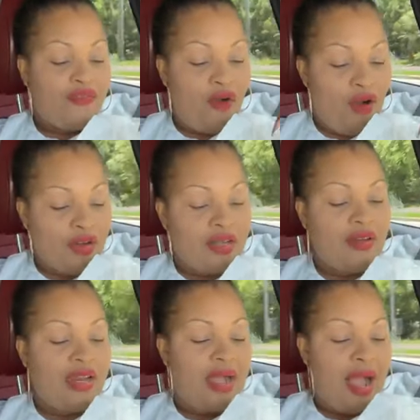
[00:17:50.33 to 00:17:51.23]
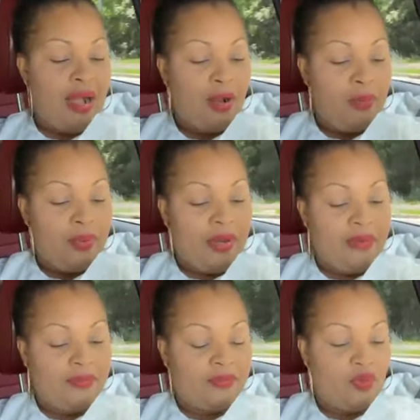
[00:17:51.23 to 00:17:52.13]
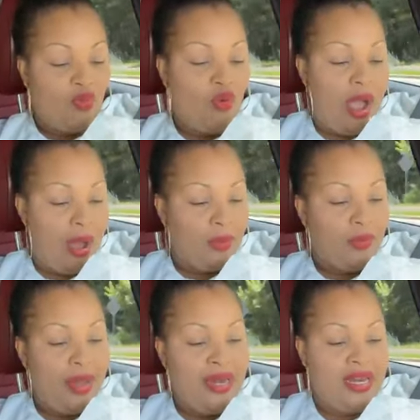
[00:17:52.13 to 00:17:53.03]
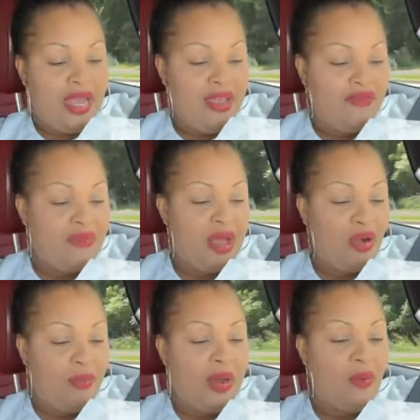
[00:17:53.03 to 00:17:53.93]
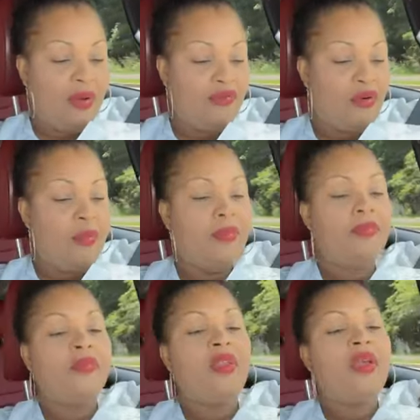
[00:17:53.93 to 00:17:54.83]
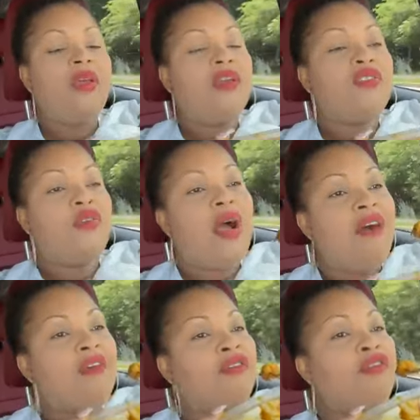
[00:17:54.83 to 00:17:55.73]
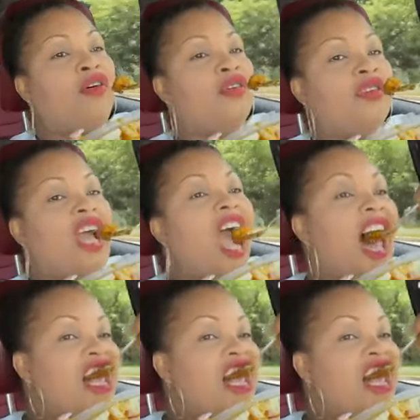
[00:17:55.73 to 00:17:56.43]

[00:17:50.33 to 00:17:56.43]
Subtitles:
Ford, the car company. Wow. Where did they even make up that one from? To have a Ford.